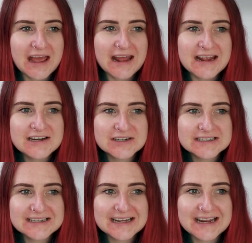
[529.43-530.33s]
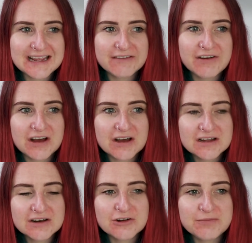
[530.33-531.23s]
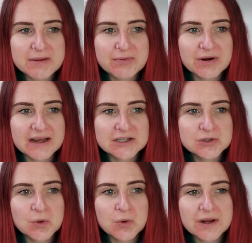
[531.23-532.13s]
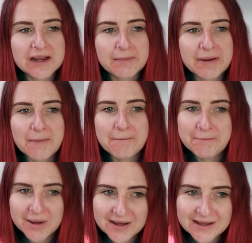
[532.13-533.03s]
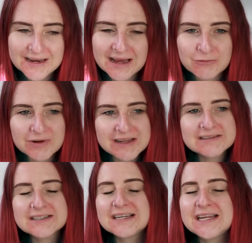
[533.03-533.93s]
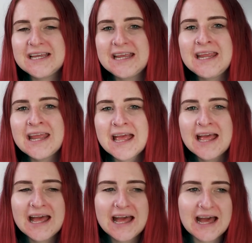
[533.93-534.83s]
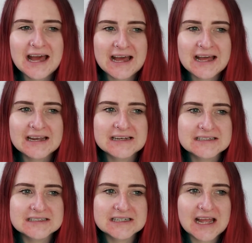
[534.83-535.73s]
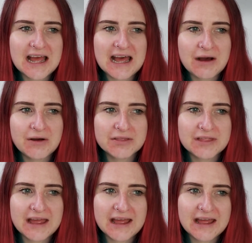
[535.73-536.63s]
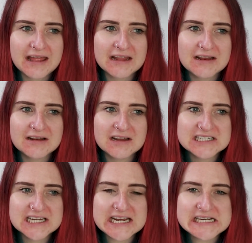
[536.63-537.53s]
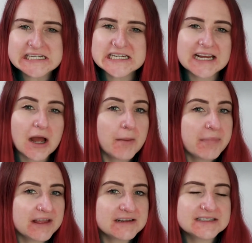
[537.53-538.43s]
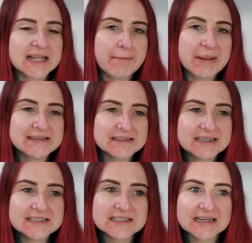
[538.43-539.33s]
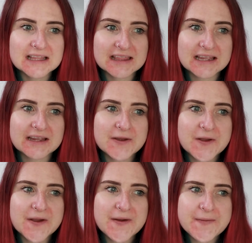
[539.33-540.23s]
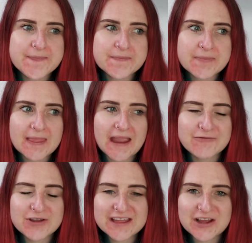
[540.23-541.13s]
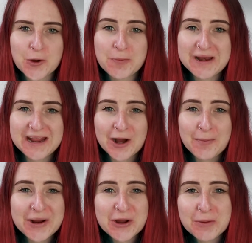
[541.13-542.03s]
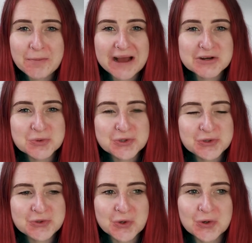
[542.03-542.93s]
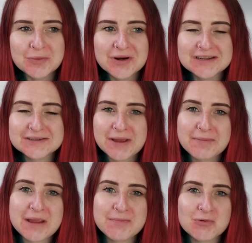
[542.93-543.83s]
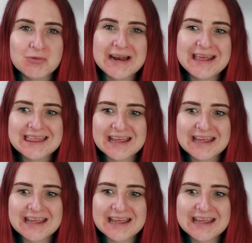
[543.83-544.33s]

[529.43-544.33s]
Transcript: and interestingly, I've heard a lot of people like talking about burnout recently and how they're changing up things in their business. And I think everything opening up and going back to a new normal has made people really